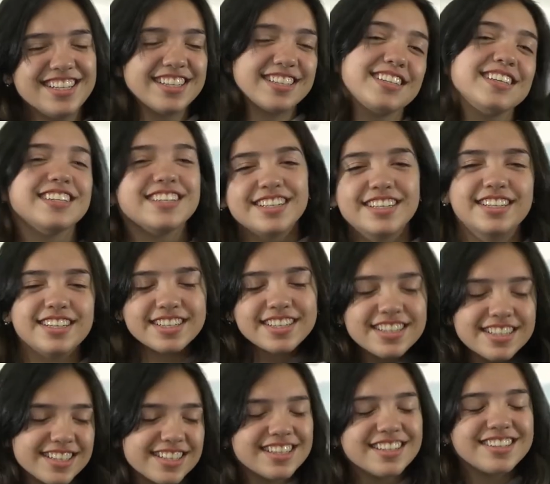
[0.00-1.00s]
Do you
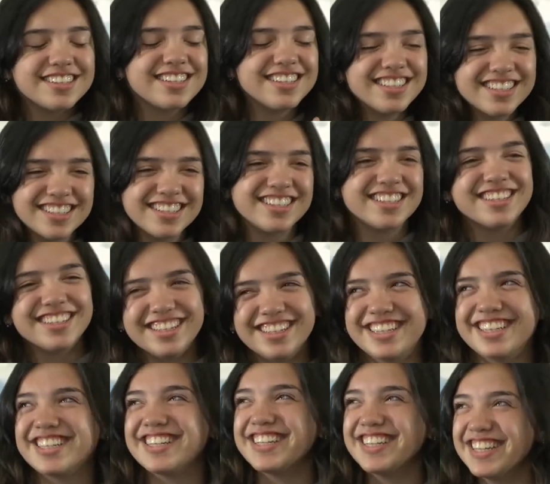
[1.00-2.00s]

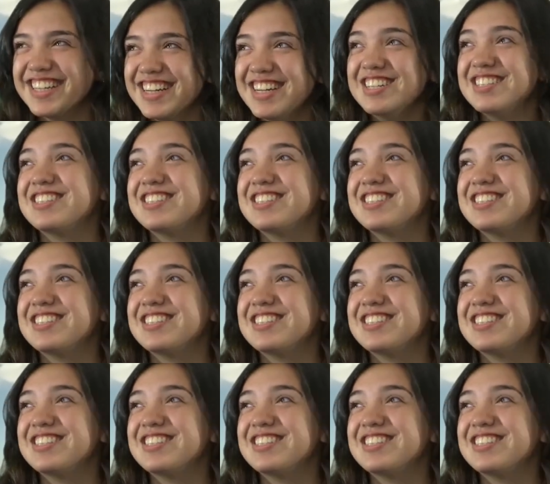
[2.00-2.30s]
know